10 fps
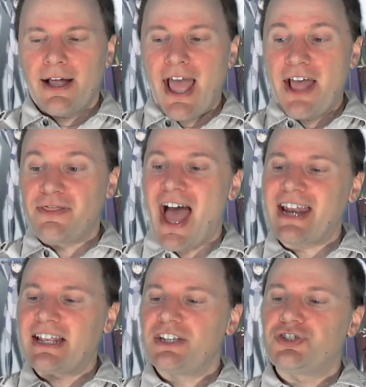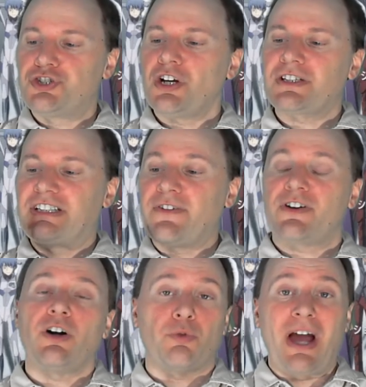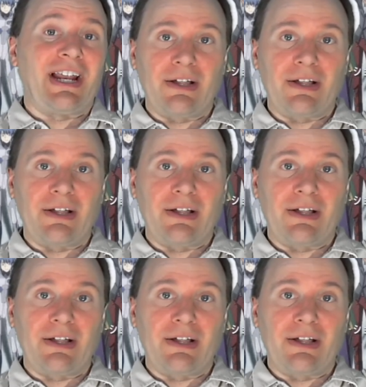And that is just difficult writing.